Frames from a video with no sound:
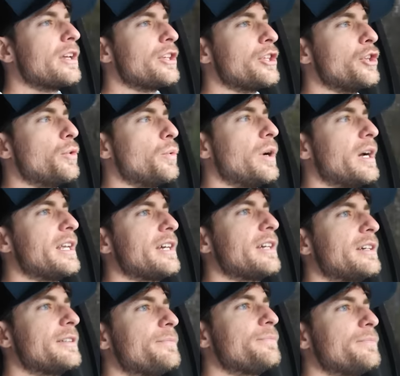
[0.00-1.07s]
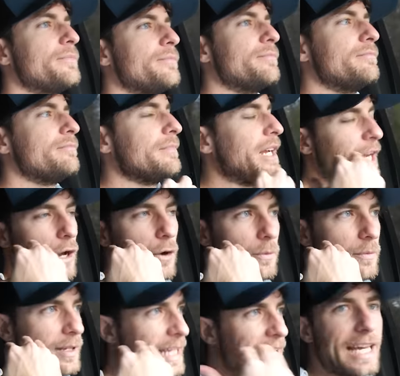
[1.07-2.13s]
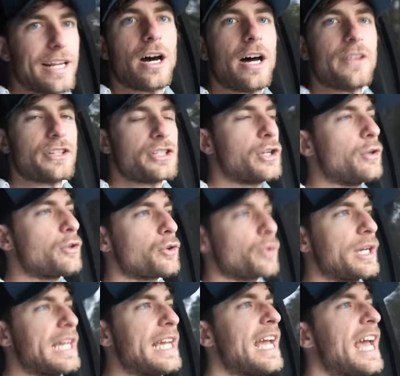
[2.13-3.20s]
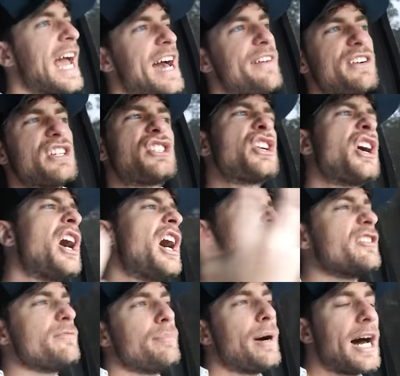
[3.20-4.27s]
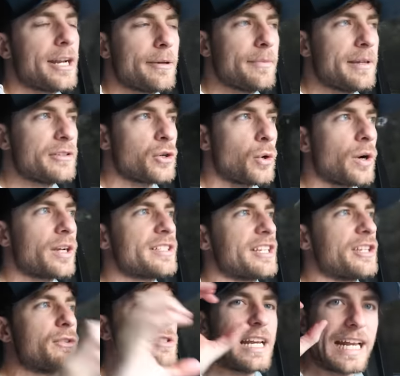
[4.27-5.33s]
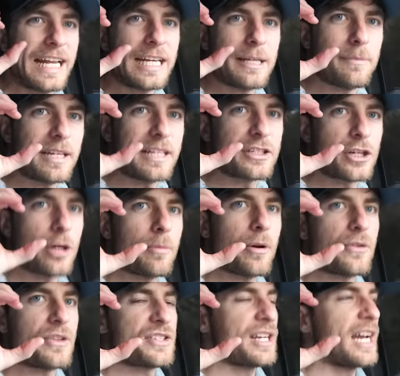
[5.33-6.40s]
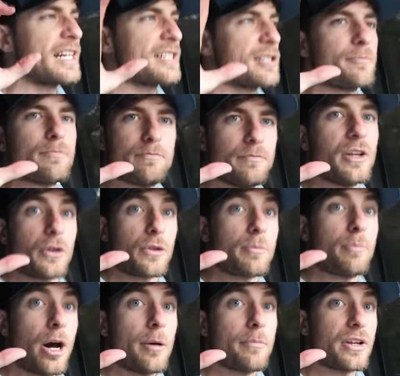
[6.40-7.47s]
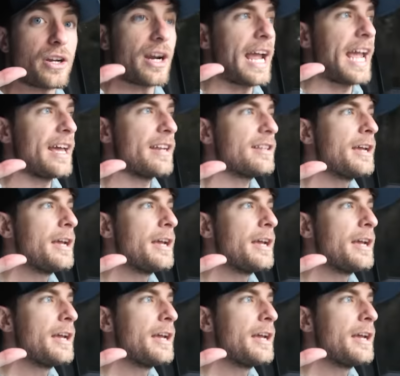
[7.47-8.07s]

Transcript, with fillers: you would, you know, get on the 2.3, have a ton of bottom end torque because they use an itty-bitty turbo the size of, you know, the palm of your hand.